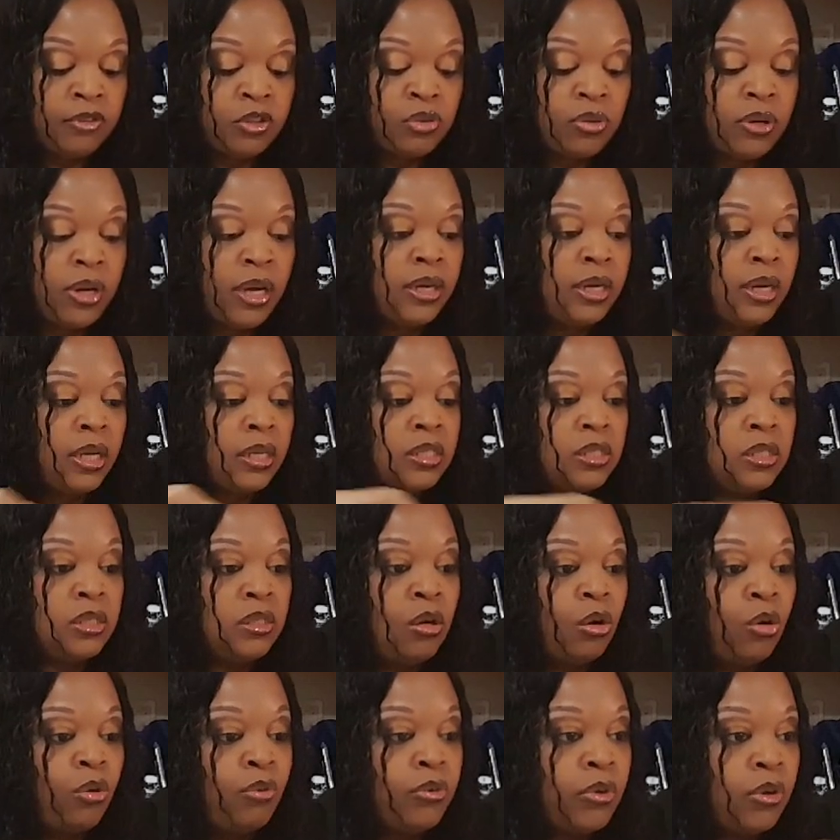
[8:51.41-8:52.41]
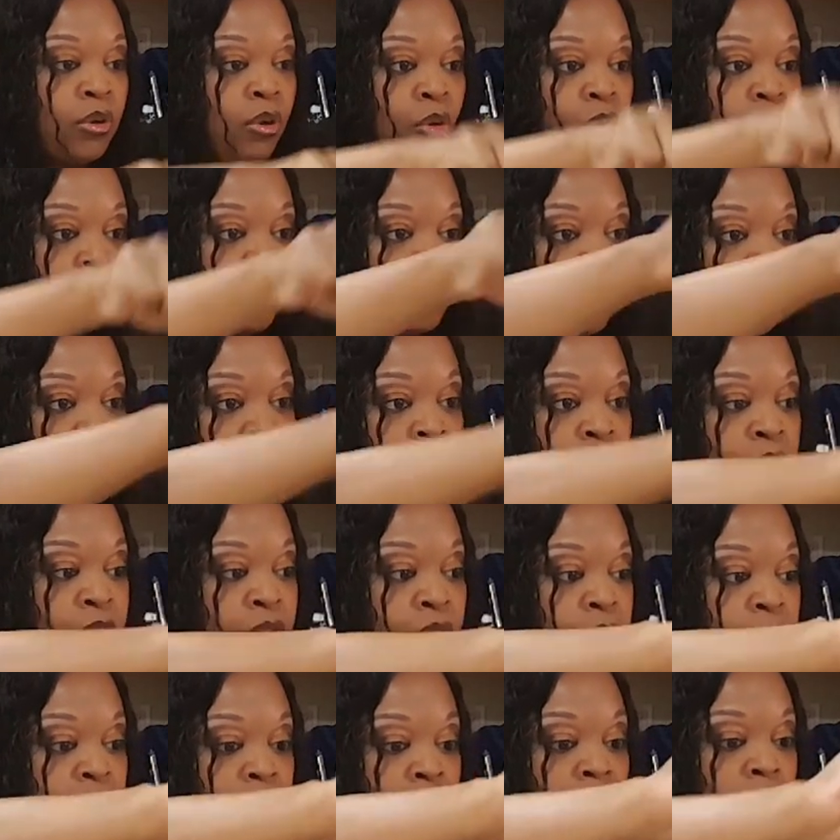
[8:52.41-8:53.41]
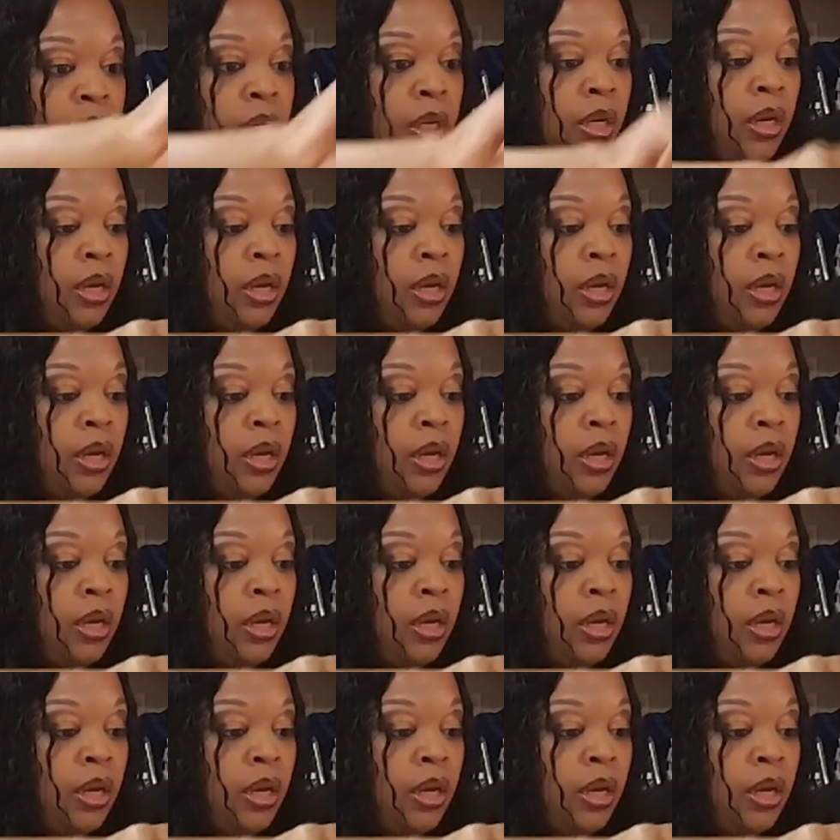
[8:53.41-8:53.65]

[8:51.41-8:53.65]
try not to overdo it.